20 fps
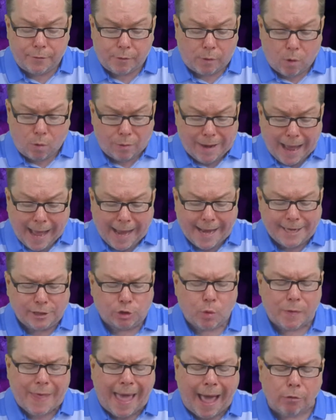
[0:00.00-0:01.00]
their own eyes
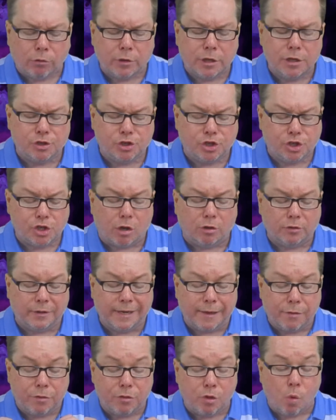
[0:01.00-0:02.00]
without
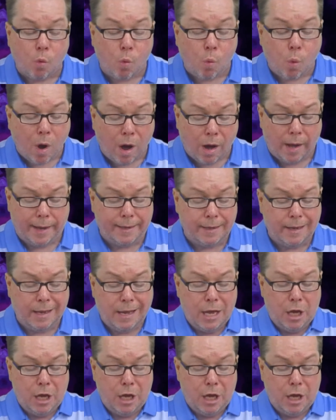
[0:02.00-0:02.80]
consulting the one